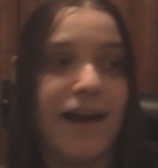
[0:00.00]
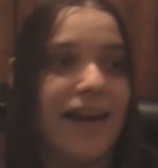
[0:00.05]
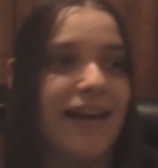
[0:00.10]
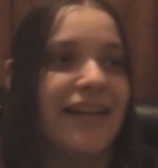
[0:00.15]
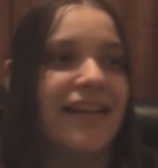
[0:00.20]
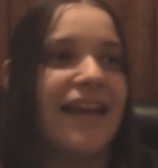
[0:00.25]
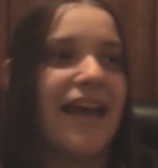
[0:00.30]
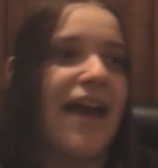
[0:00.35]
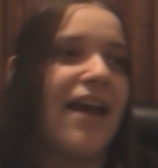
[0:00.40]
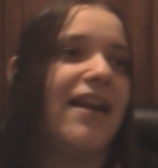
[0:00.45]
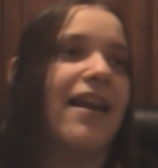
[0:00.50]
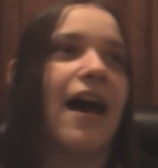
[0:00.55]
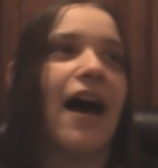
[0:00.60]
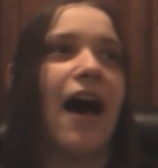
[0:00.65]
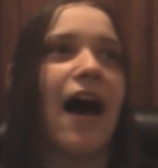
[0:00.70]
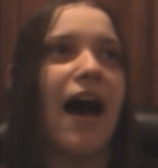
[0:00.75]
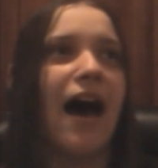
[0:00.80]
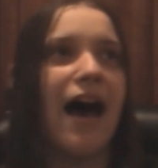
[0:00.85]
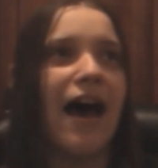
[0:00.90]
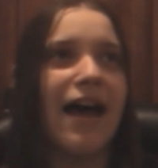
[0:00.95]
And again,
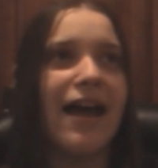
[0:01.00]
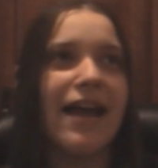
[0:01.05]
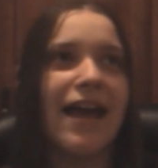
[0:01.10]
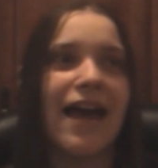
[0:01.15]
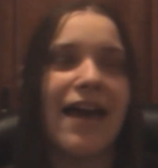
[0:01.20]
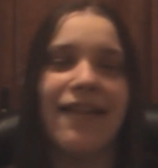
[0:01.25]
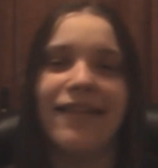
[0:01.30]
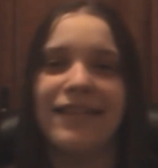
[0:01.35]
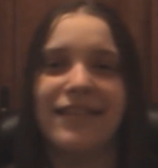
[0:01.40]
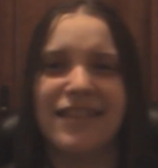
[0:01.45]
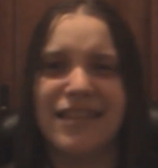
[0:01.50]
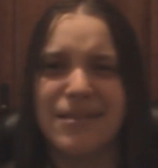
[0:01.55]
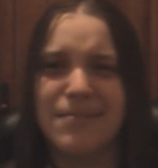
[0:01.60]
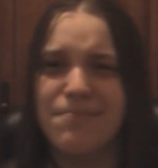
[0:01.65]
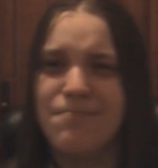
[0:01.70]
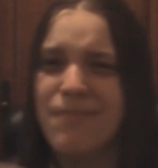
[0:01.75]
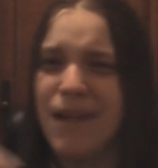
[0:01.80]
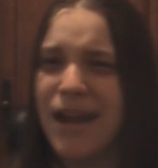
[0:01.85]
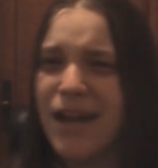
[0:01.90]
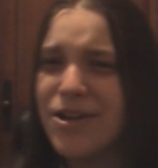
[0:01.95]
I had like this
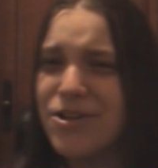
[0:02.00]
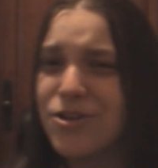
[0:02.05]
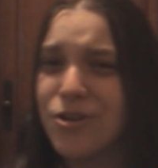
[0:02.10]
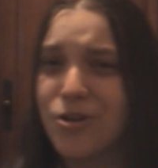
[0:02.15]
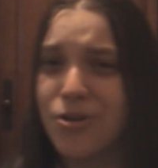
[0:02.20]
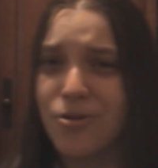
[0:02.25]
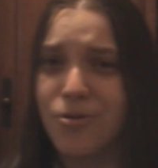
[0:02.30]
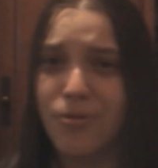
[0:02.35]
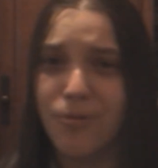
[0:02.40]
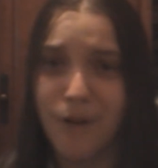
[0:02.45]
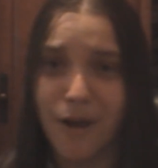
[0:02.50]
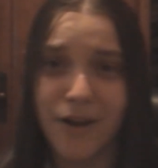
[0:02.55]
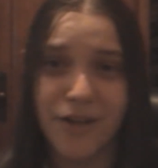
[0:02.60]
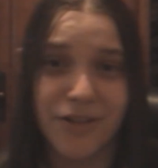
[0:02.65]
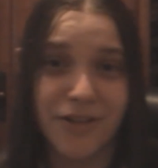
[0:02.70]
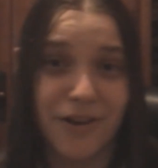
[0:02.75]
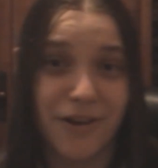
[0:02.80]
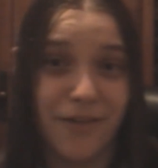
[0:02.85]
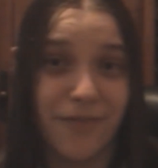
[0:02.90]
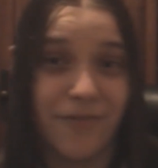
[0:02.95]
major
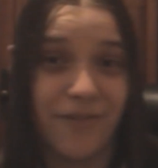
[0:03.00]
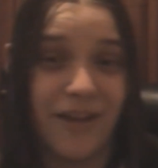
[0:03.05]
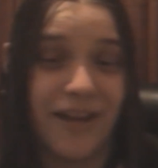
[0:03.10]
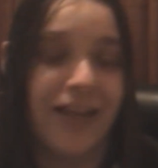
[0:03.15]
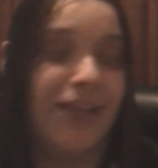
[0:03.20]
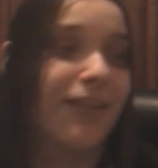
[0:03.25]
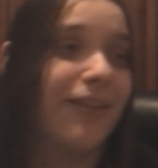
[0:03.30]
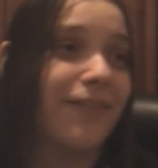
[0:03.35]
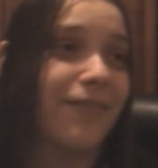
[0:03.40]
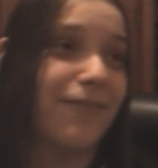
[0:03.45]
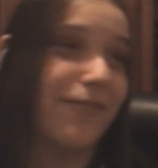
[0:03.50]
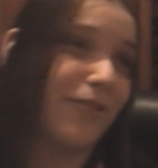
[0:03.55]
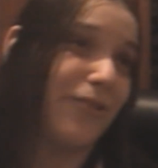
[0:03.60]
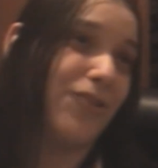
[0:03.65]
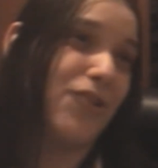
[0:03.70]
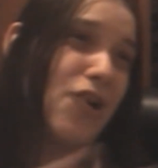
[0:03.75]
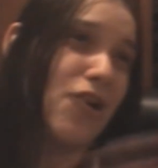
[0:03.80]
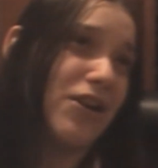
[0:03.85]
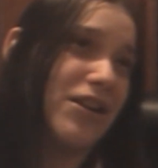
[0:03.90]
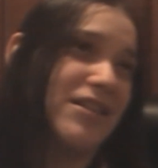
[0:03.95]
crush on Vic for the
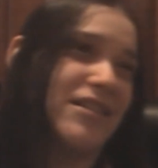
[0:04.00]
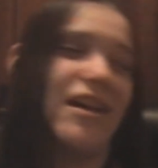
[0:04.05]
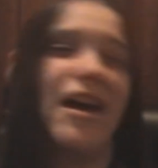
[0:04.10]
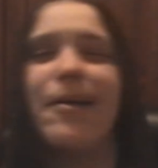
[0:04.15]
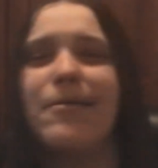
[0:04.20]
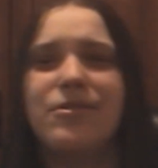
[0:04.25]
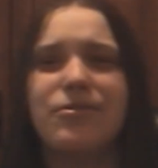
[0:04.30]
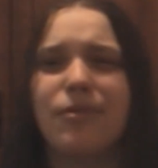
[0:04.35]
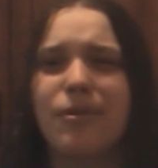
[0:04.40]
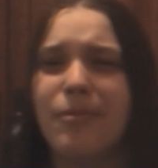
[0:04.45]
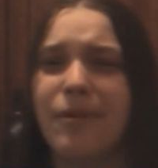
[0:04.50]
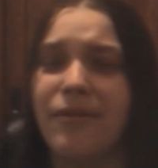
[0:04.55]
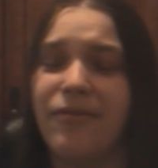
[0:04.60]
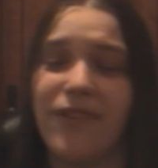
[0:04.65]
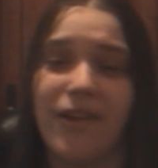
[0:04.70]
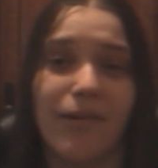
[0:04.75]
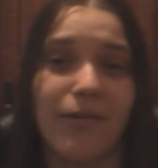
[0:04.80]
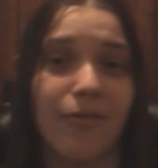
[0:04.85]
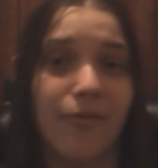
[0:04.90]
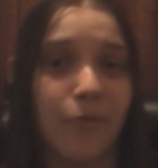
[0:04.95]
longest time. He's one of my
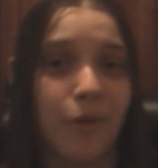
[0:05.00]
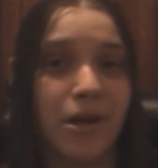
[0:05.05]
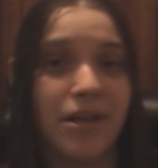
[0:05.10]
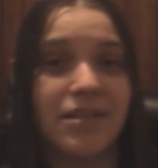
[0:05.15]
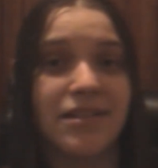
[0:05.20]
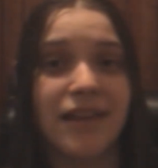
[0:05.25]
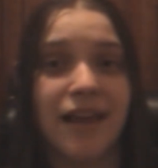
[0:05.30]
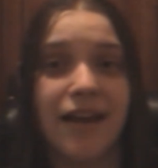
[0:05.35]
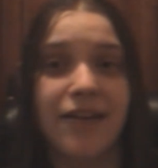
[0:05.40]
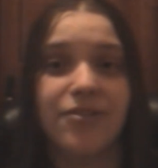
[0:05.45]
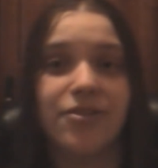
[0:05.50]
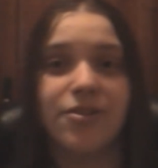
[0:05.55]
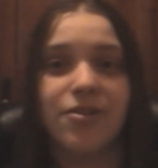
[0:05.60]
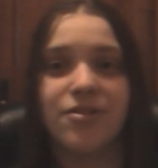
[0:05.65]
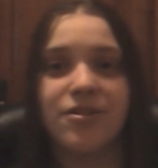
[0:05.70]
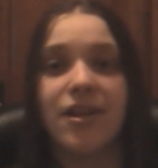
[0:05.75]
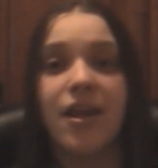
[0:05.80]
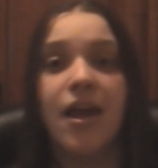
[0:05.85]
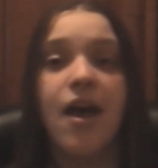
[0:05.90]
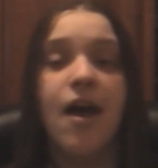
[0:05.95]
favorite voice
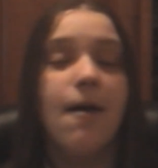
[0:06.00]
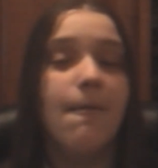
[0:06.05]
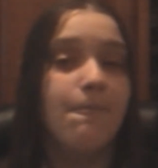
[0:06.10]
actors